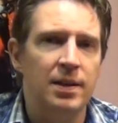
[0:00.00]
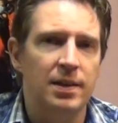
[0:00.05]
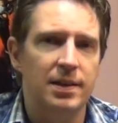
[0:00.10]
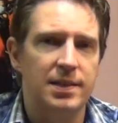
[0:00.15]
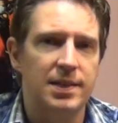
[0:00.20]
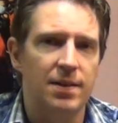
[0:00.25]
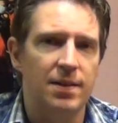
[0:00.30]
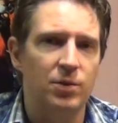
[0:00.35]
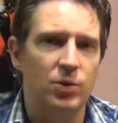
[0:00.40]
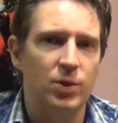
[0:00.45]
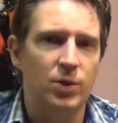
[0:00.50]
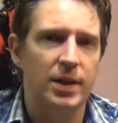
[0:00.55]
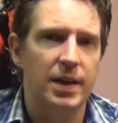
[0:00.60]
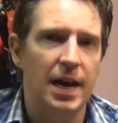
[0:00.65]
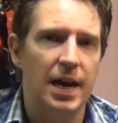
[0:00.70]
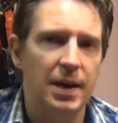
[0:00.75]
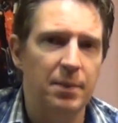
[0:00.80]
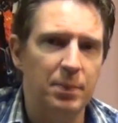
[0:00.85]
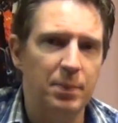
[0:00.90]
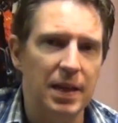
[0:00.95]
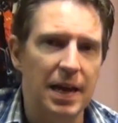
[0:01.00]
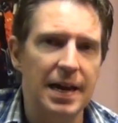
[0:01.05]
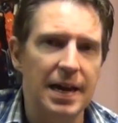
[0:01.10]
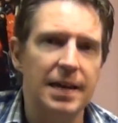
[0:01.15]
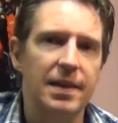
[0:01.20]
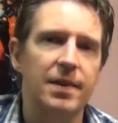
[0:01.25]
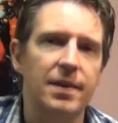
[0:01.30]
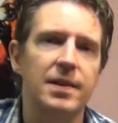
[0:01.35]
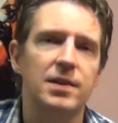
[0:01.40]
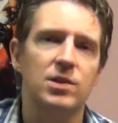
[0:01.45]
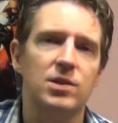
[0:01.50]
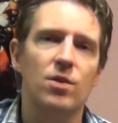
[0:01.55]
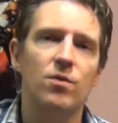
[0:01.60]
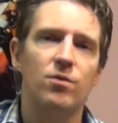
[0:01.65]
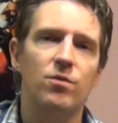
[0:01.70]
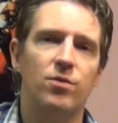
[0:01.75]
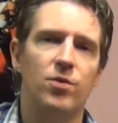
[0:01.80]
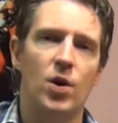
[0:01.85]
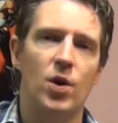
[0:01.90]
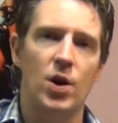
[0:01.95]
Let's have a look at how to play this
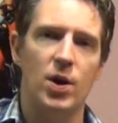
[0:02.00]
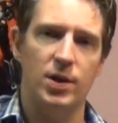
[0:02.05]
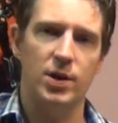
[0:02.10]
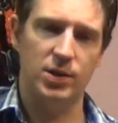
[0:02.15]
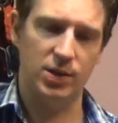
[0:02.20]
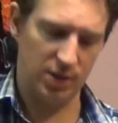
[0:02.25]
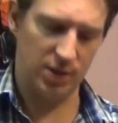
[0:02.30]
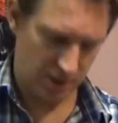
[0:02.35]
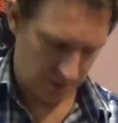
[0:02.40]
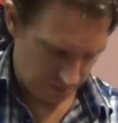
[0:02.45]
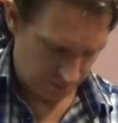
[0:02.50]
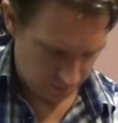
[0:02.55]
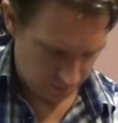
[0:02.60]
verse.